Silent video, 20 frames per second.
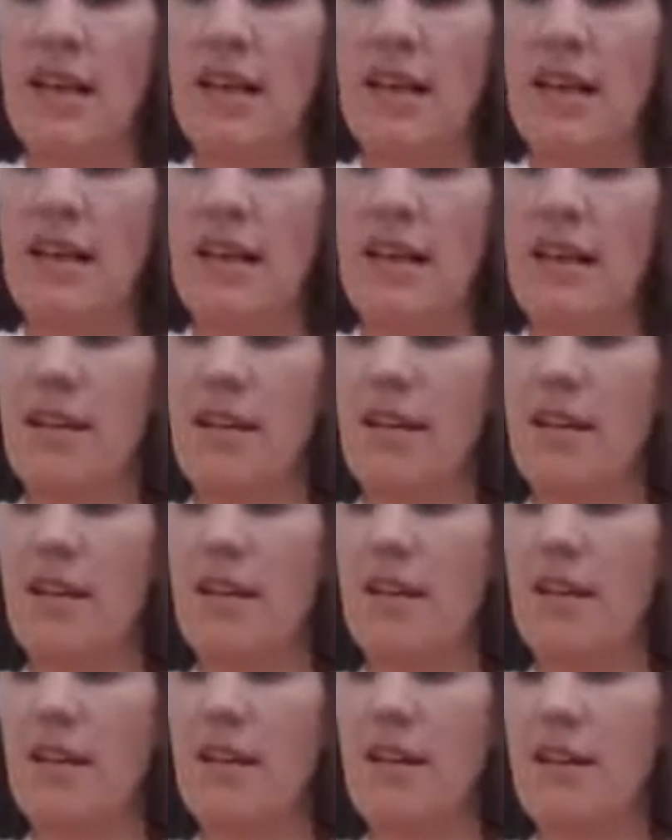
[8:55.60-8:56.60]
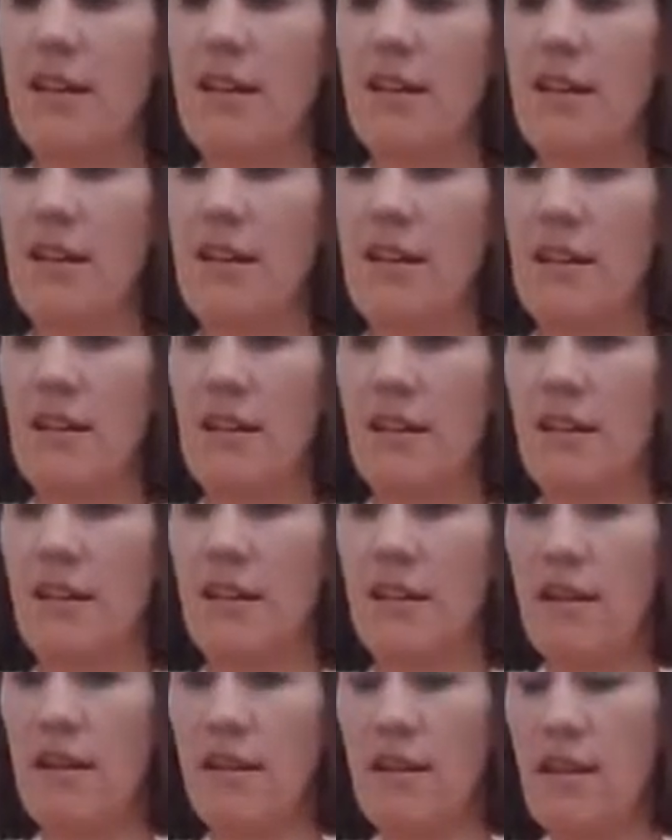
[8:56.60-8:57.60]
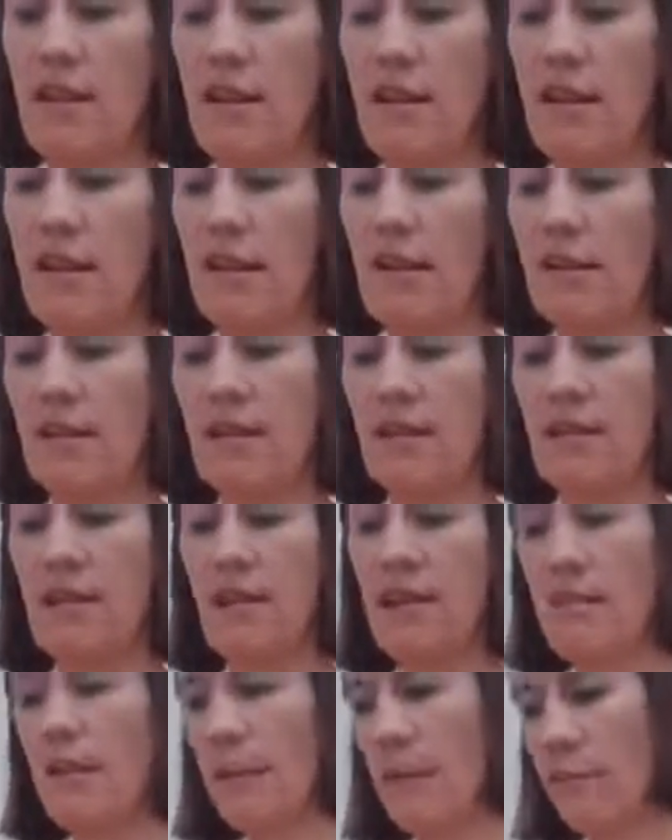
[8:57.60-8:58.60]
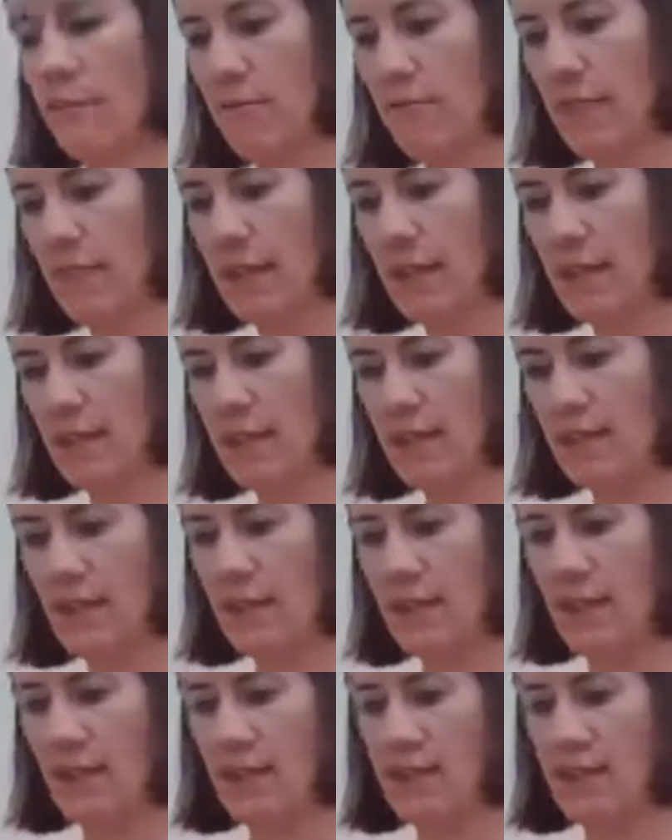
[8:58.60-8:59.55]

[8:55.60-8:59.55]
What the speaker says: like this. There we go. Right.